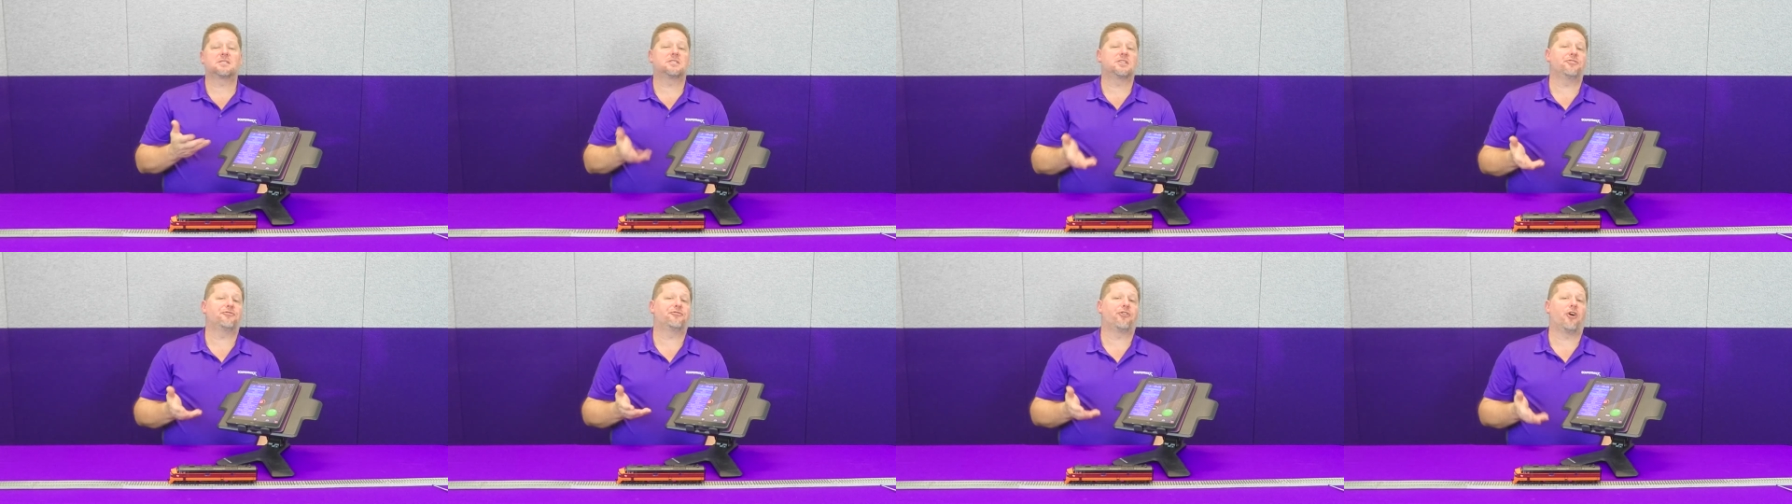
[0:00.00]

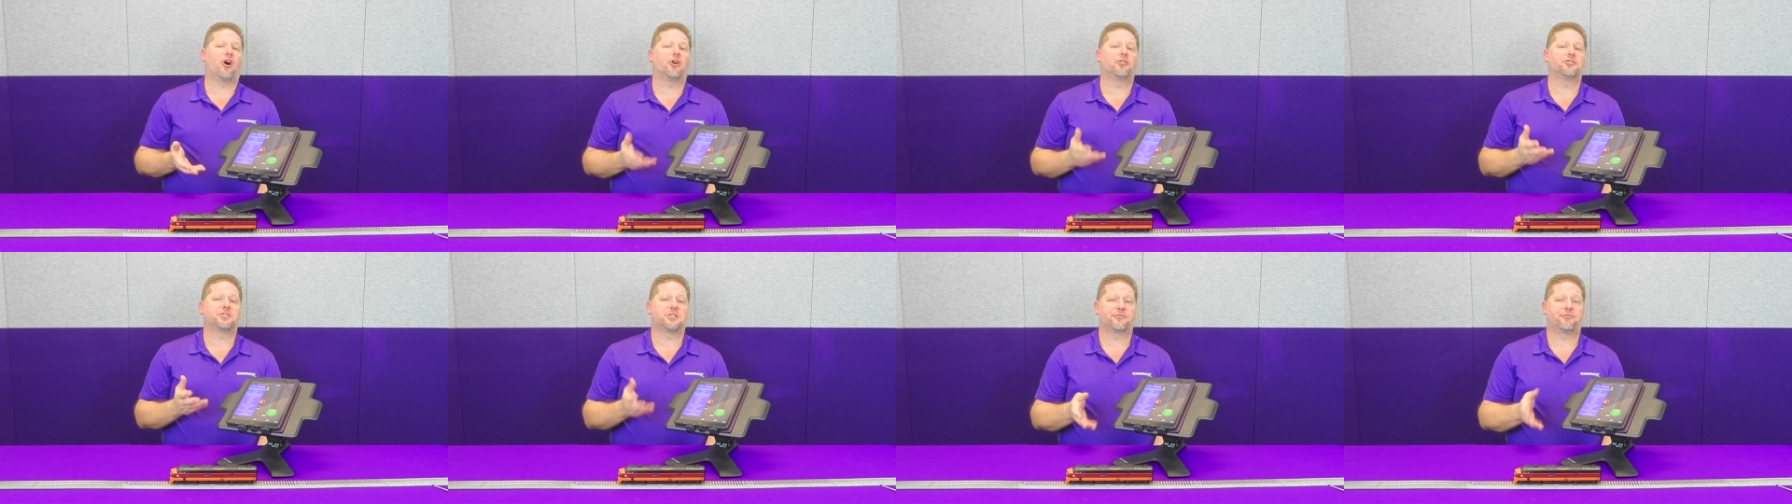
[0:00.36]

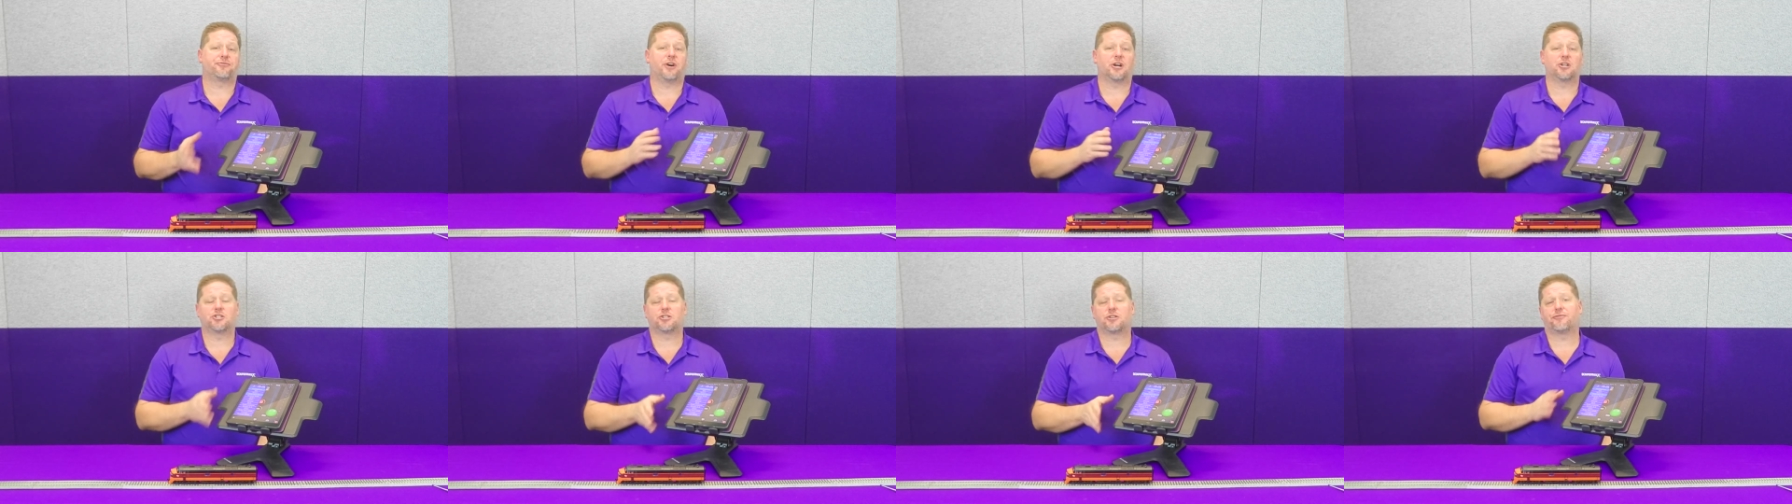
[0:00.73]
default to
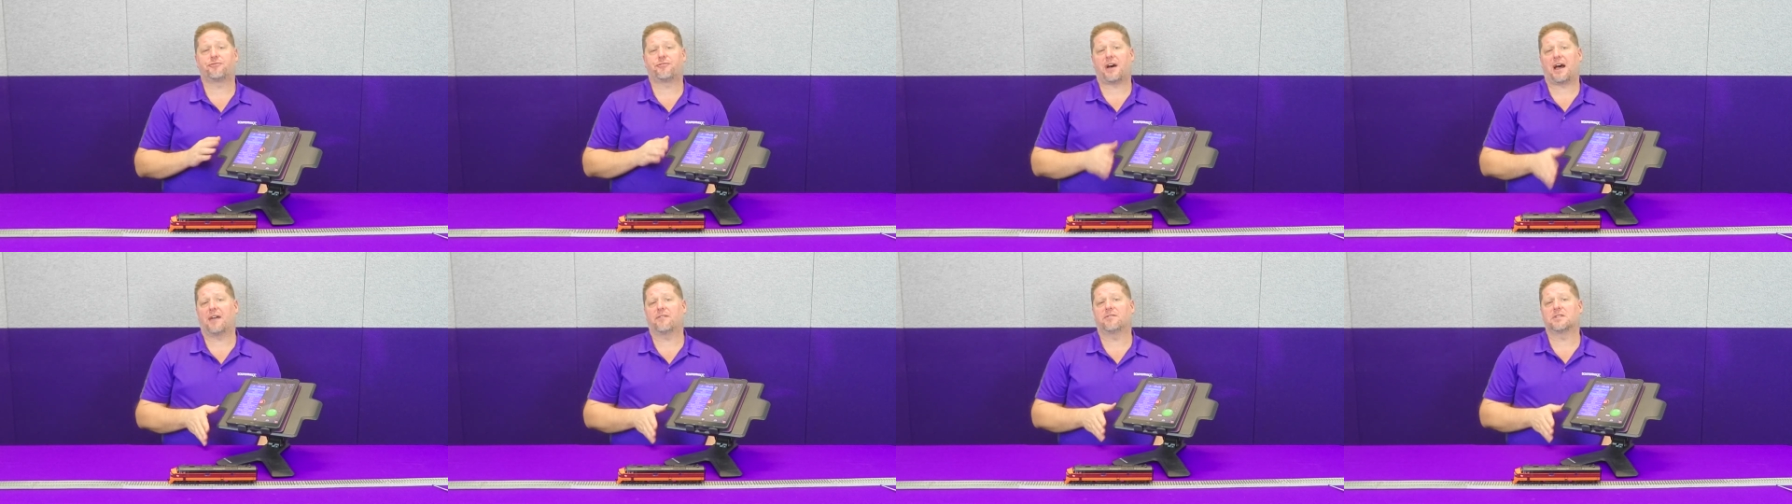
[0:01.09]
function
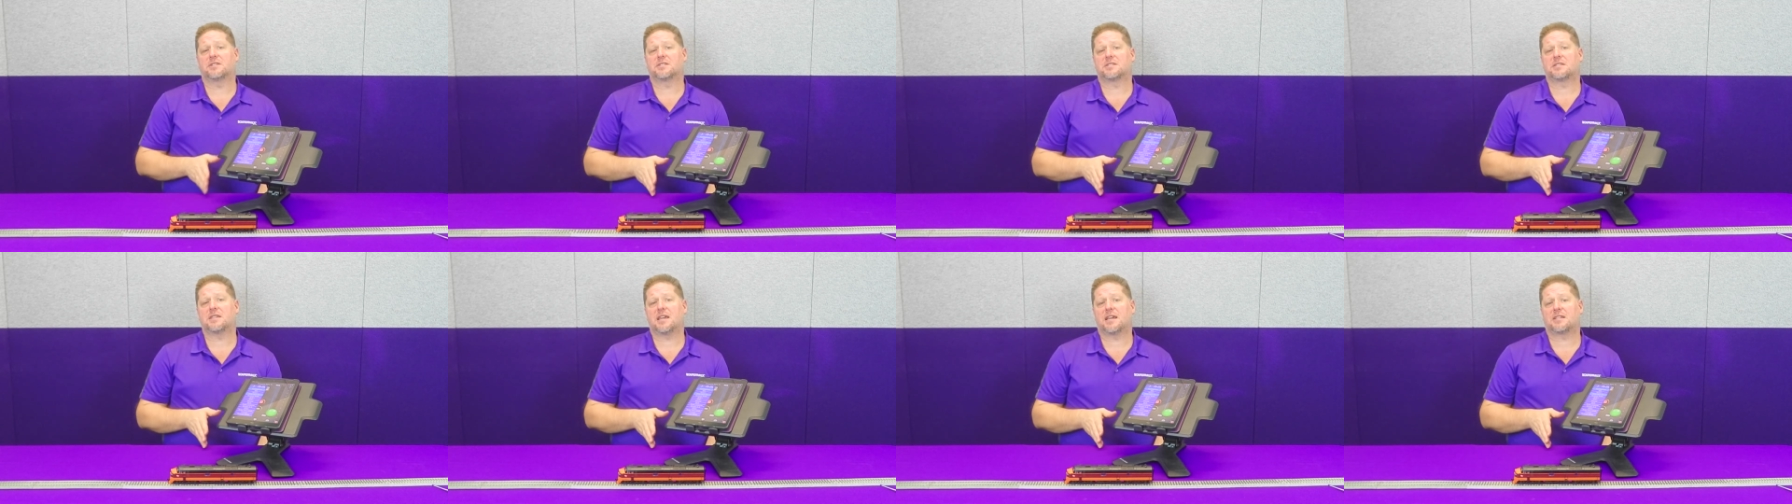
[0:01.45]
5 and
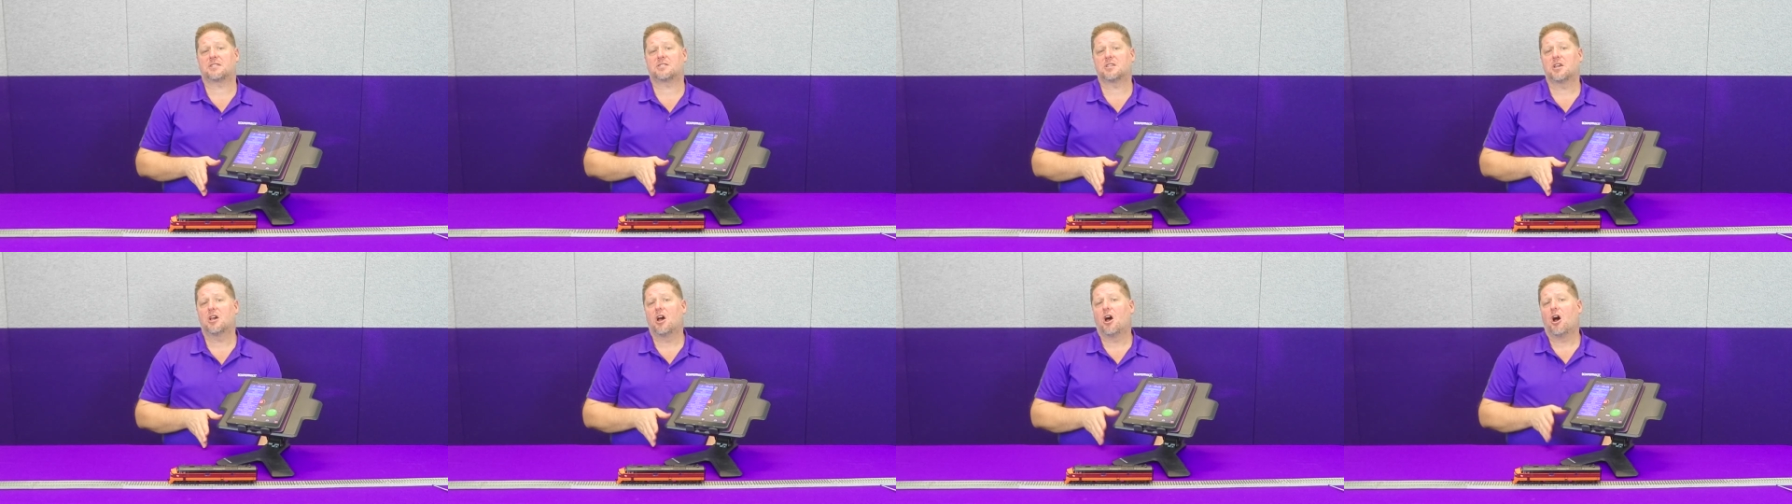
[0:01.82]

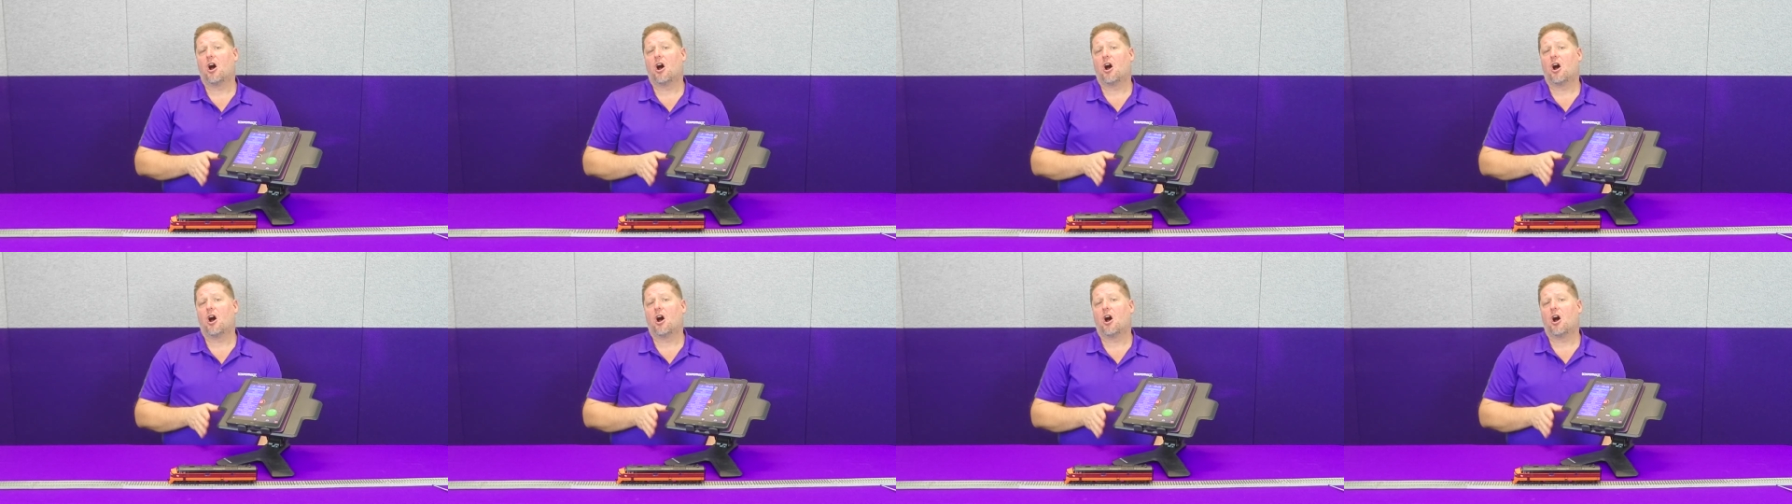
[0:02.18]
6